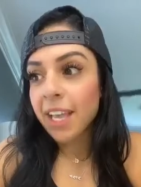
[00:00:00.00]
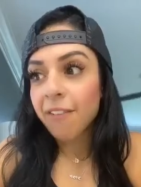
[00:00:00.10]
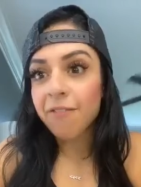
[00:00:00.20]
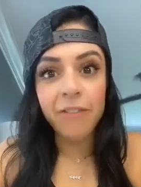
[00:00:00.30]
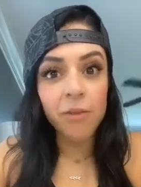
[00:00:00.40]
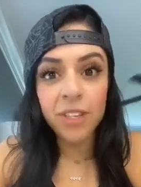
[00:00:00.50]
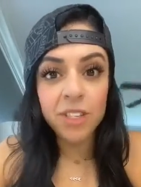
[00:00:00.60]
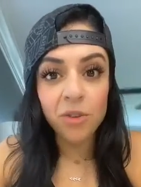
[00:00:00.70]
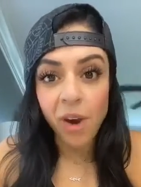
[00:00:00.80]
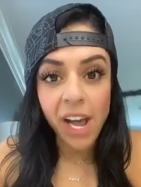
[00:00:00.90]
Flava
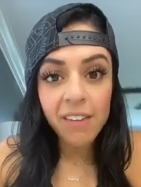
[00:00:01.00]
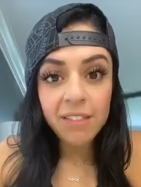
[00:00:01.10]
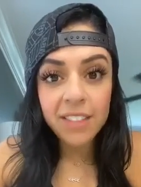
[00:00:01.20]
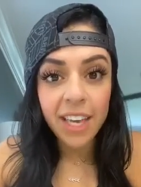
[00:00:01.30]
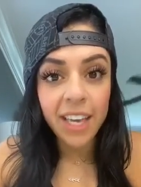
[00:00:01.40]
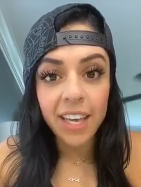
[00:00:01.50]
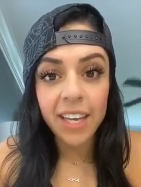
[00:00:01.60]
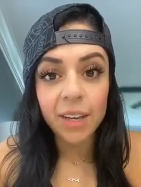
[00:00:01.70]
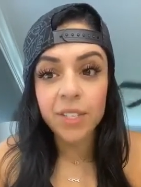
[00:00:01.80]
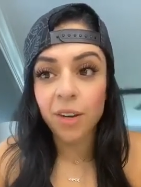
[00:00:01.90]
wasn't around
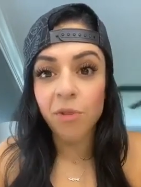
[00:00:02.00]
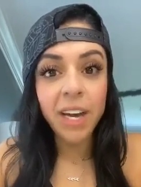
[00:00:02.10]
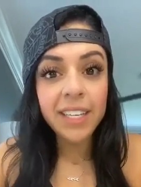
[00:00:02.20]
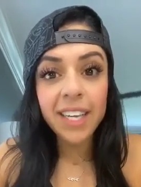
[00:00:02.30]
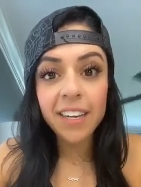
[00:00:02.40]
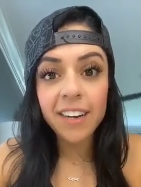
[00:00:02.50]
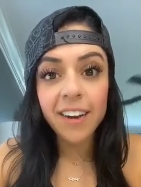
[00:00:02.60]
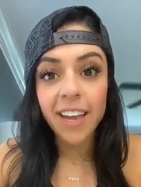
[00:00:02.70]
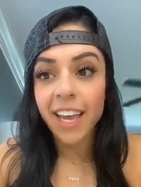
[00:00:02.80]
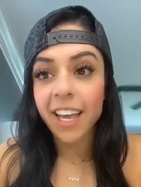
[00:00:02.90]
and it was at a rec
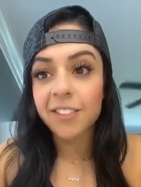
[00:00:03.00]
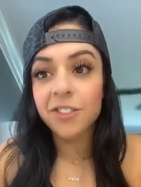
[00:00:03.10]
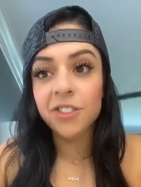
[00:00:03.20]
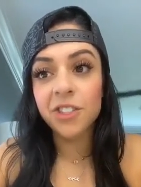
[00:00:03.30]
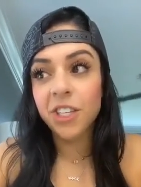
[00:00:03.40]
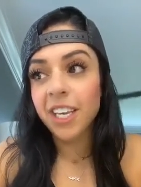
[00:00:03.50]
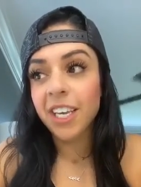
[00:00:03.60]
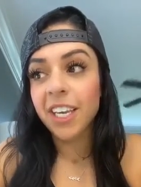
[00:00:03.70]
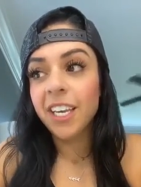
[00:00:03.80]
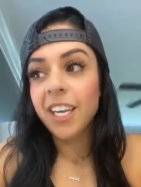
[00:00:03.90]
center, and
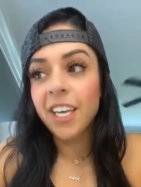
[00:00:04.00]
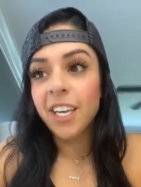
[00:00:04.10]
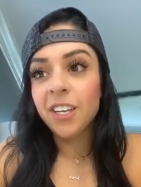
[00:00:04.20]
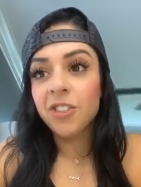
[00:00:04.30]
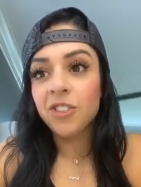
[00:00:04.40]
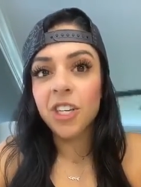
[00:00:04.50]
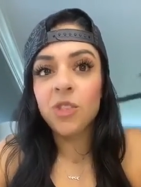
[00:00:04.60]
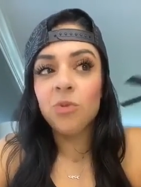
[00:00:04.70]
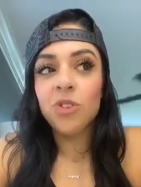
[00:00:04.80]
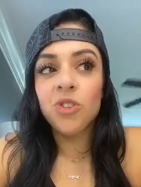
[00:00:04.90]
she
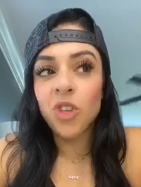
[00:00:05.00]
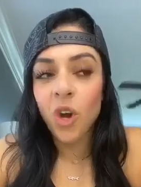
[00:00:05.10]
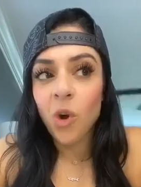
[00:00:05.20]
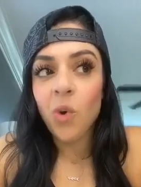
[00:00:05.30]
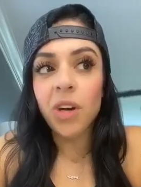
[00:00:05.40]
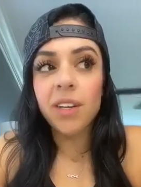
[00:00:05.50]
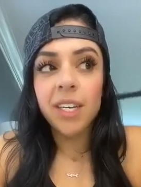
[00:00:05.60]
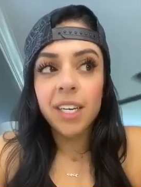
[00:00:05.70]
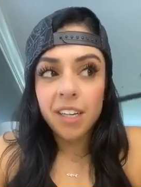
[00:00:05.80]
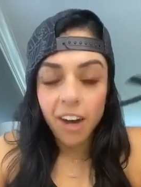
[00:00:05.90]
just was so
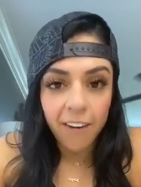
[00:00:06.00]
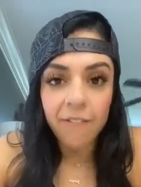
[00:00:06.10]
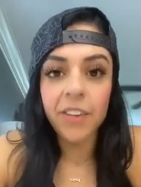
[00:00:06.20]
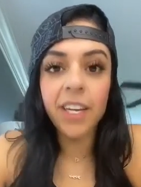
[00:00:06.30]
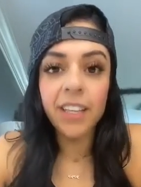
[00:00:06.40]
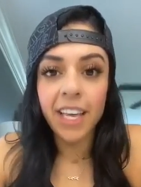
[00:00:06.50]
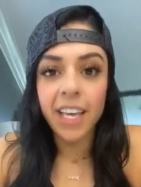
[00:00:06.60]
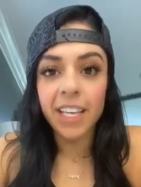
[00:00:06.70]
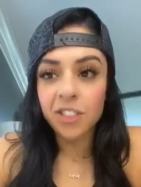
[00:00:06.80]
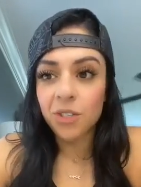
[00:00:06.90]
confident,
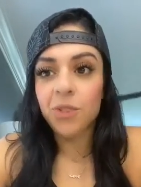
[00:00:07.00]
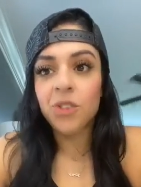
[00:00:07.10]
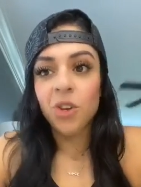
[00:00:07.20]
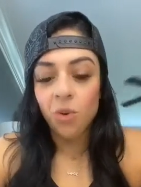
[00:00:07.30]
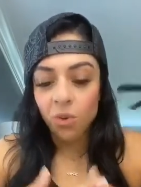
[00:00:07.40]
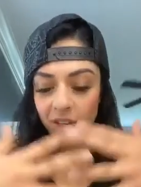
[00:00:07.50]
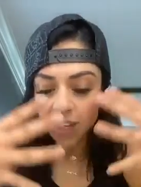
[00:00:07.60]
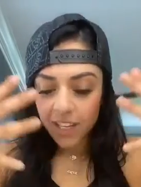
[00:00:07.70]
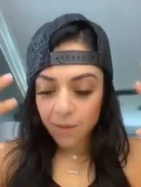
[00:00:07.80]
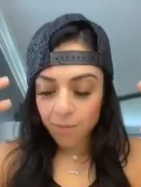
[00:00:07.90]
like, and she was so
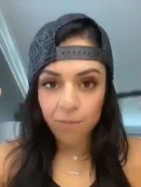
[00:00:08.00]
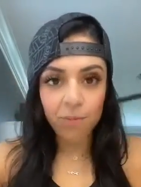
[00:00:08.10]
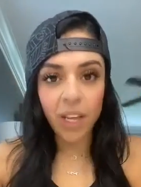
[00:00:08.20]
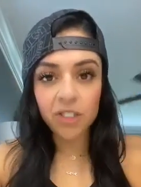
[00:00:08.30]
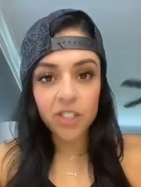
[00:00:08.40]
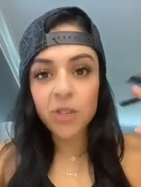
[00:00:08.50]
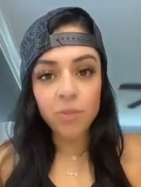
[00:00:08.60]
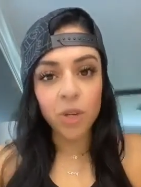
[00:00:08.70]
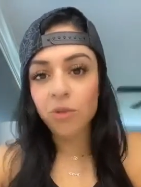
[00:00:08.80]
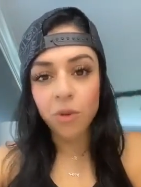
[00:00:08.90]
like just a
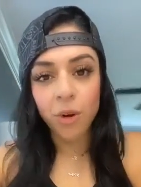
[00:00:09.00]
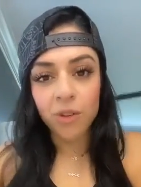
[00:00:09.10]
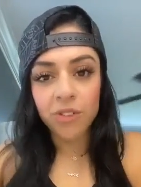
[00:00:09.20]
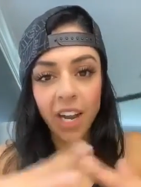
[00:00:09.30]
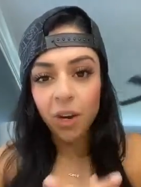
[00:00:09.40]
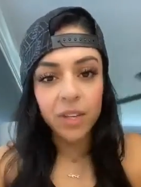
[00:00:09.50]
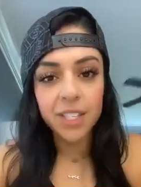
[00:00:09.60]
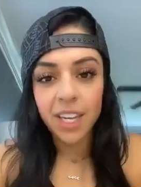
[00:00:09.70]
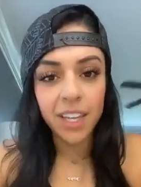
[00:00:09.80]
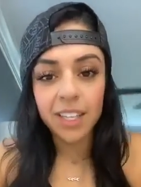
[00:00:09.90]
beautiful person. I
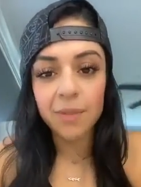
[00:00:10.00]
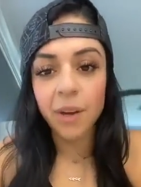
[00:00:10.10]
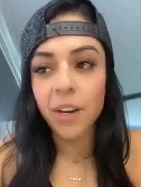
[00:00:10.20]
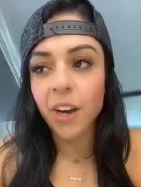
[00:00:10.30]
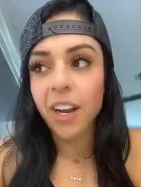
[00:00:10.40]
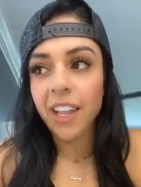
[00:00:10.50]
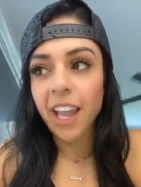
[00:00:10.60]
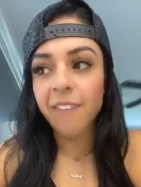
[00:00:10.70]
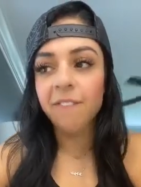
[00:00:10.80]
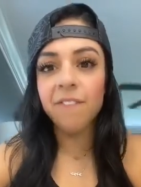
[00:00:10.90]
always say this about her, and like